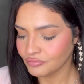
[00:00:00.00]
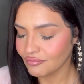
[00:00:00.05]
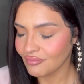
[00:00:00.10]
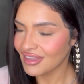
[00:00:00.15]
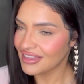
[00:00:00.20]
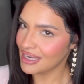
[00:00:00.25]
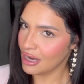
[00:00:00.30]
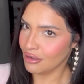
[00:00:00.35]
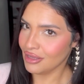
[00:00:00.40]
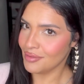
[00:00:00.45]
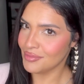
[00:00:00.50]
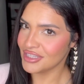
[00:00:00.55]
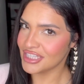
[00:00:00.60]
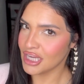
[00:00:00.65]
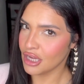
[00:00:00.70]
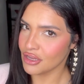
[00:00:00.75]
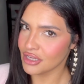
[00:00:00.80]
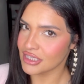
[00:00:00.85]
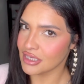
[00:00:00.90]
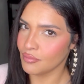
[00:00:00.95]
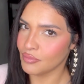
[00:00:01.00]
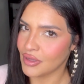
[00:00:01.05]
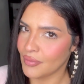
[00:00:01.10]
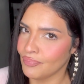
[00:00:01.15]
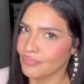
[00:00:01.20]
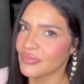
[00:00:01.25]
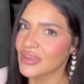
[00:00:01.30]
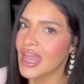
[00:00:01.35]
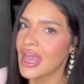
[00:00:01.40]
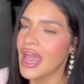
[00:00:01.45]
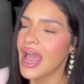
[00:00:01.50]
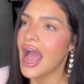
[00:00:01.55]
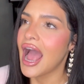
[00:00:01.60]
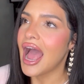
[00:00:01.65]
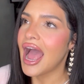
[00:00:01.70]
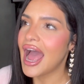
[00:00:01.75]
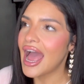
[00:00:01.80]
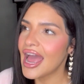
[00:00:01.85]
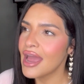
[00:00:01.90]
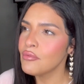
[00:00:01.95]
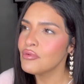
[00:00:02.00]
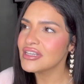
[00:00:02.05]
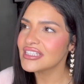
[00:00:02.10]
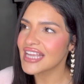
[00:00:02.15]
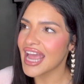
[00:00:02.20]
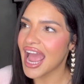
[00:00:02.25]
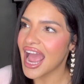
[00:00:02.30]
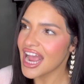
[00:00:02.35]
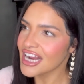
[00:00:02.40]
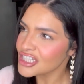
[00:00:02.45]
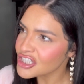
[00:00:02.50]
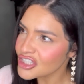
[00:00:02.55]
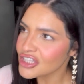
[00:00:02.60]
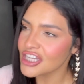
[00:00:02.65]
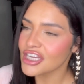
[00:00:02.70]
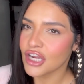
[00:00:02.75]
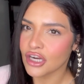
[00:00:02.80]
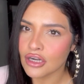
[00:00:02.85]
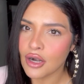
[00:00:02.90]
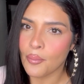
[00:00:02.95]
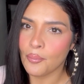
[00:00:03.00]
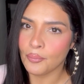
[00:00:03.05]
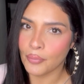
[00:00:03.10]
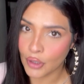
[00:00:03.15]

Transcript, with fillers: now, let me tell you something. I was actually gonna